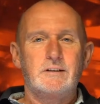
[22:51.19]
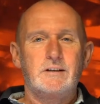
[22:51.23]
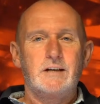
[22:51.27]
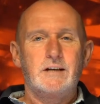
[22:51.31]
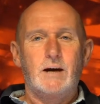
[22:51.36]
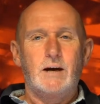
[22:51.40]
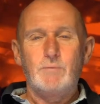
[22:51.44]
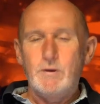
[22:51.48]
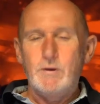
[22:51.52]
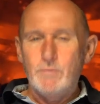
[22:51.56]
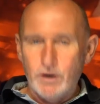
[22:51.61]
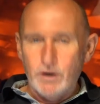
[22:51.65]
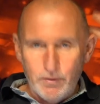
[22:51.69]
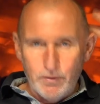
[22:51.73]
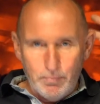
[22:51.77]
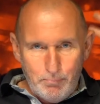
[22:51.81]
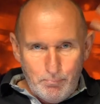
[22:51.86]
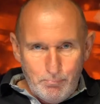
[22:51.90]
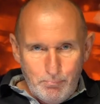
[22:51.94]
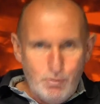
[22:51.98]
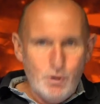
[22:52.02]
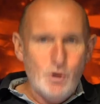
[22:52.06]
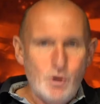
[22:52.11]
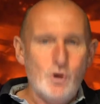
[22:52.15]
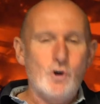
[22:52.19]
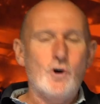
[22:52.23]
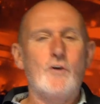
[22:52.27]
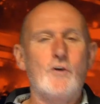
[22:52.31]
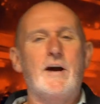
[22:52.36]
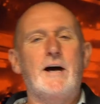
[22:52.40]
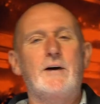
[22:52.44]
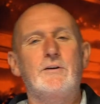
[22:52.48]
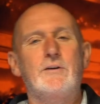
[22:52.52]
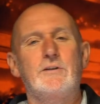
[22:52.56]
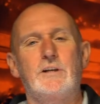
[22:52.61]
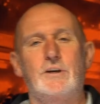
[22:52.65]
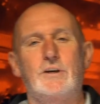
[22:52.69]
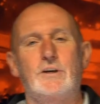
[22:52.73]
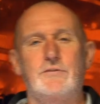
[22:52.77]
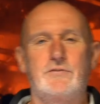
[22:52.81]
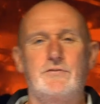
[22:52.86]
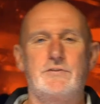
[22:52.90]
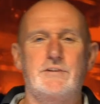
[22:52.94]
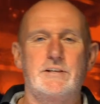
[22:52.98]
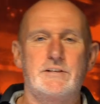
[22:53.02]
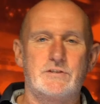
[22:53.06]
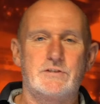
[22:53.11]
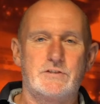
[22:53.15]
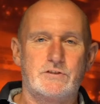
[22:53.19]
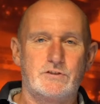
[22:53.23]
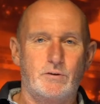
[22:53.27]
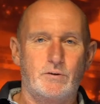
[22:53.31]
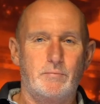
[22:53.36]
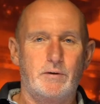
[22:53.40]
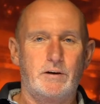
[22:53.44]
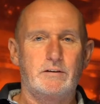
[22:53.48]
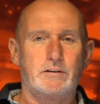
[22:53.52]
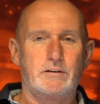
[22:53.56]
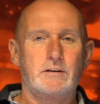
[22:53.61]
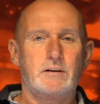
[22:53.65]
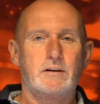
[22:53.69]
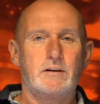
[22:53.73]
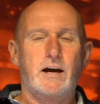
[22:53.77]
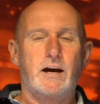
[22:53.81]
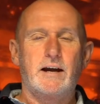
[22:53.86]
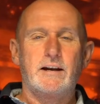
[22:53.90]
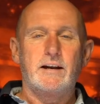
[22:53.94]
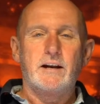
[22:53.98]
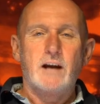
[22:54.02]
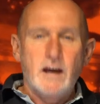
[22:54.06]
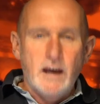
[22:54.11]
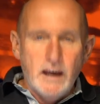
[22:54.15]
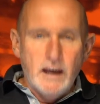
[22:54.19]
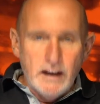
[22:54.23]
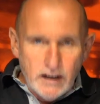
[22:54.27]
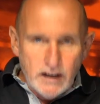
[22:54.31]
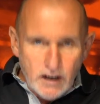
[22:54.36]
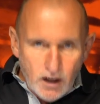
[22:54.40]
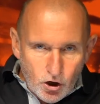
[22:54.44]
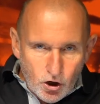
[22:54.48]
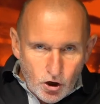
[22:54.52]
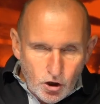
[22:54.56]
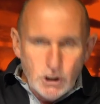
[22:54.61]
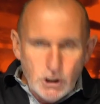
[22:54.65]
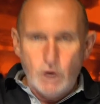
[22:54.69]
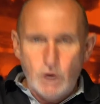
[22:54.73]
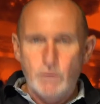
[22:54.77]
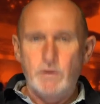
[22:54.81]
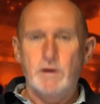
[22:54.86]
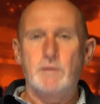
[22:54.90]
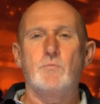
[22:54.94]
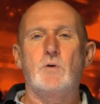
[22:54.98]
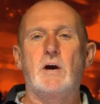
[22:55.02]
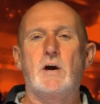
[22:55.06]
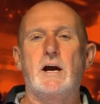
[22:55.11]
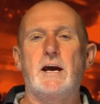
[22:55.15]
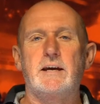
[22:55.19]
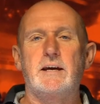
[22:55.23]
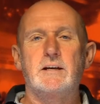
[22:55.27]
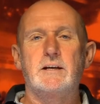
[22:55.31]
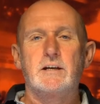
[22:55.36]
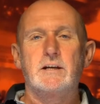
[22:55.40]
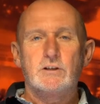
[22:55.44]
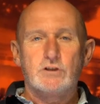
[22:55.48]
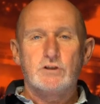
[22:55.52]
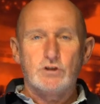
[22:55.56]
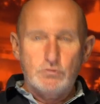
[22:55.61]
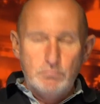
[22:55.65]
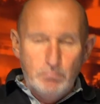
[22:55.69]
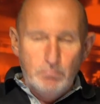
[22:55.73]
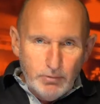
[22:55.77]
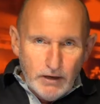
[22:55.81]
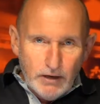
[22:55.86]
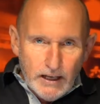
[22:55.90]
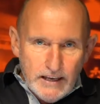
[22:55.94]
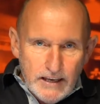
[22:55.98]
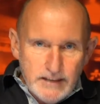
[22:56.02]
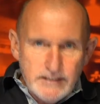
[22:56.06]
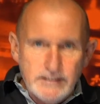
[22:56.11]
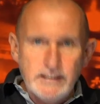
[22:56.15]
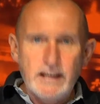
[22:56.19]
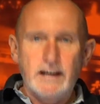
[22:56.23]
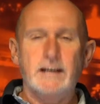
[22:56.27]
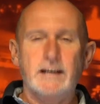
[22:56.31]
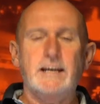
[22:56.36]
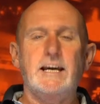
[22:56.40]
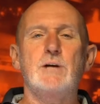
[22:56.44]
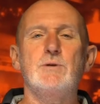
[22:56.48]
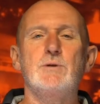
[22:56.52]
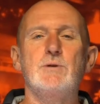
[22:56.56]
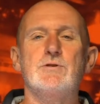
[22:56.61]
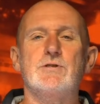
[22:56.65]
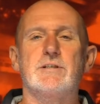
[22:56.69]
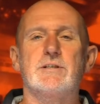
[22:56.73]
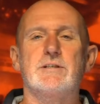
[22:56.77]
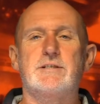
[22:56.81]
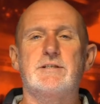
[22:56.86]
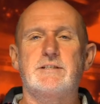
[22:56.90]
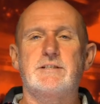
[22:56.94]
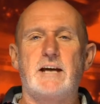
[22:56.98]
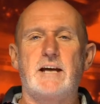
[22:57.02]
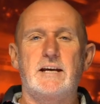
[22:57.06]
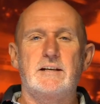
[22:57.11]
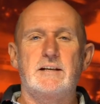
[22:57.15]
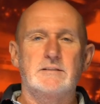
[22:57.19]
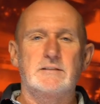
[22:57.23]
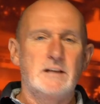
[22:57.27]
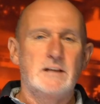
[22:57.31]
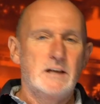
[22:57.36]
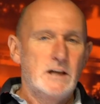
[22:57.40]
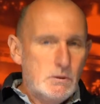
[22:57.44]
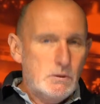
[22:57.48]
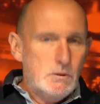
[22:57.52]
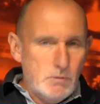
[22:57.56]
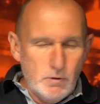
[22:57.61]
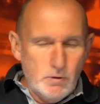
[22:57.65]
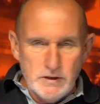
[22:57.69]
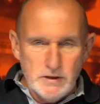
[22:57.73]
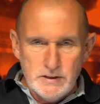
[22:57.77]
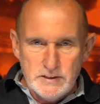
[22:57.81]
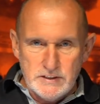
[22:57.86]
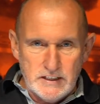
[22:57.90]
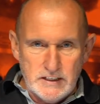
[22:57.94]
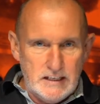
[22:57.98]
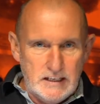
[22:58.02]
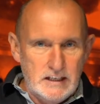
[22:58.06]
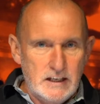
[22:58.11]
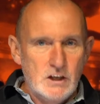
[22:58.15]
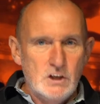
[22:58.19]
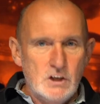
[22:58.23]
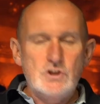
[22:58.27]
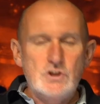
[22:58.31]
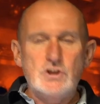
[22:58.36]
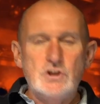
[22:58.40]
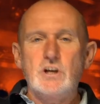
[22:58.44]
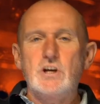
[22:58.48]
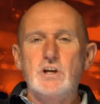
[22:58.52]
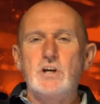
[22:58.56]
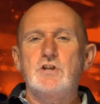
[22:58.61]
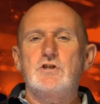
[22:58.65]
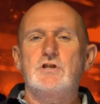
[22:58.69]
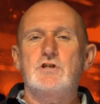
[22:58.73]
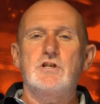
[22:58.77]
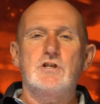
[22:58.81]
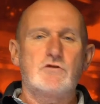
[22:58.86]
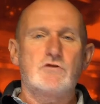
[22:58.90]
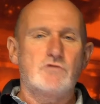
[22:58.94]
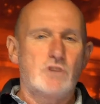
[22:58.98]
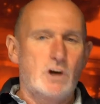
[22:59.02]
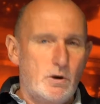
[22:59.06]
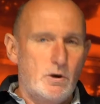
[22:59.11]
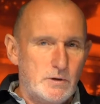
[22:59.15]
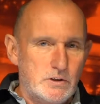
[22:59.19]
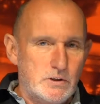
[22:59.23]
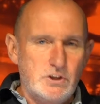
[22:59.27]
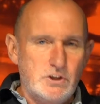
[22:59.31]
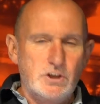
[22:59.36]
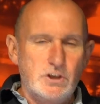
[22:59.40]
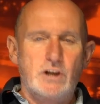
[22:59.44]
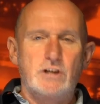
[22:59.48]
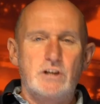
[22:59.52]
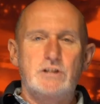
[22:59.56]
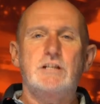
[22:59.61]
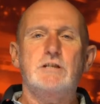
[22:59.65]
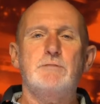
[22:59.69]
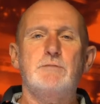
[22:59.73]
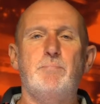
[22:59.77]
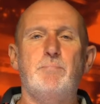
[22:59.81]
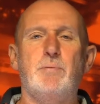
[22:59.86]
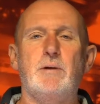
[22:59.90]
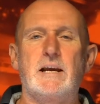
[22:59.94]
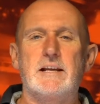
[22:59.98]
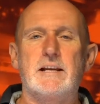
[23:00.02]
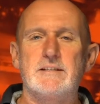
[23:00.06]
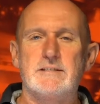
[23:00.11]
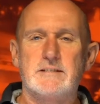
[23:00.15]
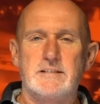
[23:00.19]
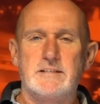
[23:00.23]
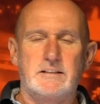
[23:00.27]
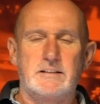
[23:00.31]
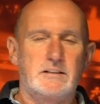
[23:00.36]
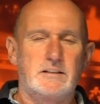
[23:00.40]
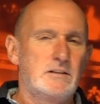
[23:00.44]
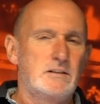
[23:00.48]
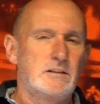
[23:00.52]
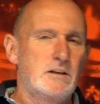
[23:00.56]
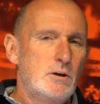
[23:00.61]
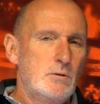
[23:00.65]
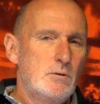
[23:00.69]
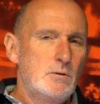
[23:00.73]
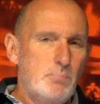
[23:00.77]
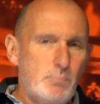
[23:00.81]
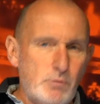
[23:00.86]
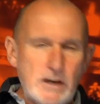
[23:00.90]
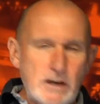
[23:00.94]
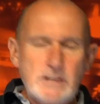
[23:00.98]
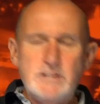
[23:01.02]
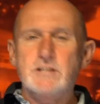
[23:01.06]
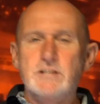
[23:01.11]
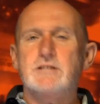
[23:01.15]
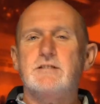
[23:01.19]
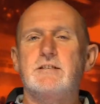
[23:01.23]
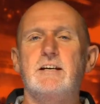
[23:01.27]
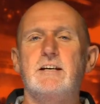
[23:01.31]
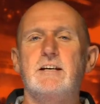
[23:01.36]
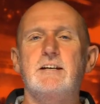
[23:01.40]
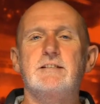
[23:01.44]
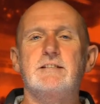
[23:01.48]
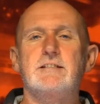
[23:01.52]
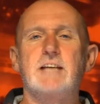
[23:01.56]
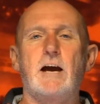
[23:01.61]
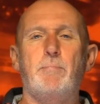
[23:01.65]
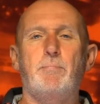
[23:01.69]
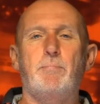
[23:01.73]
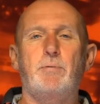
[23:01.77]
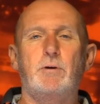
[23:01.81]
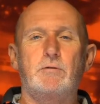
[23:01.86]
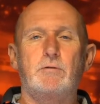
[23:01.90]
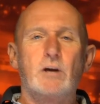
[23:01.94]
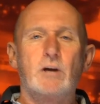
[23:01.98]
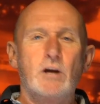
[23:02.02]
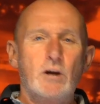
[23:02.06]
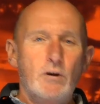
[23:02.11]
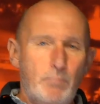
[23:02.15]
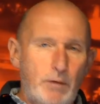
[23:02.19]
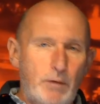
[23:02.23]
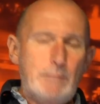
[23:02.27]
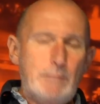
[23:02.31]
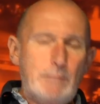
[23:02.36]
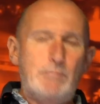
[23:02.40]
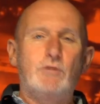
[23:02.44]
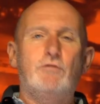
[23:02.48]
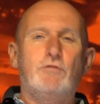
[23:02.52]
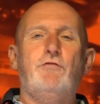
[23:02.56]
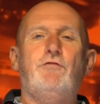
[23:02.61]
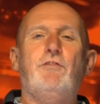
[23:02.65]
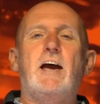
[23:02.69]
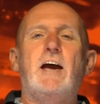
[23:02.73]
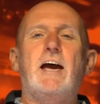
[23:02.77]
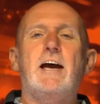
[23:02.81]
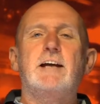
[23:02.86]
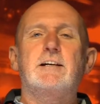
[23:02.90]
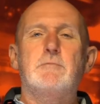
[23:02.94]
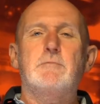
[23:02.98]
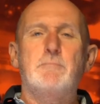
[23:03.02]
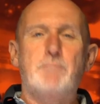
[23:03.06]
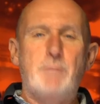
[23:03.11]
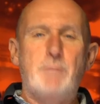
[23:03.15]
And we want to pour out love this summer. And in an ongoing way, just bless that council estate. We want to see churches grow and churches planted and precious things happen, people fed and